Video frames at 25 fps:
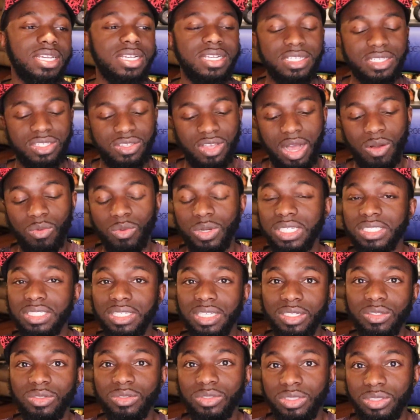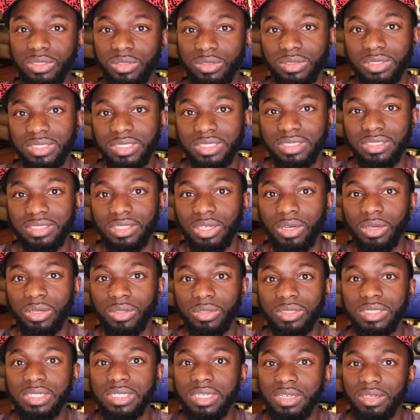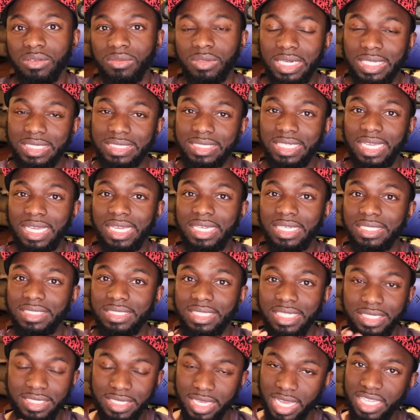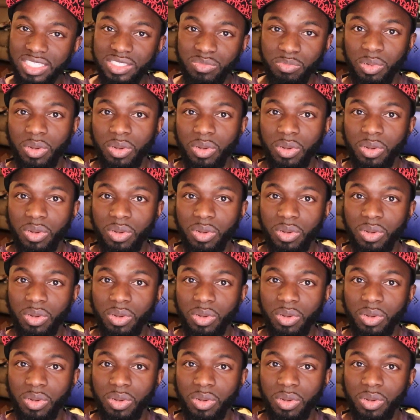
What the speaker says: So I was glued to it. So when I say the yes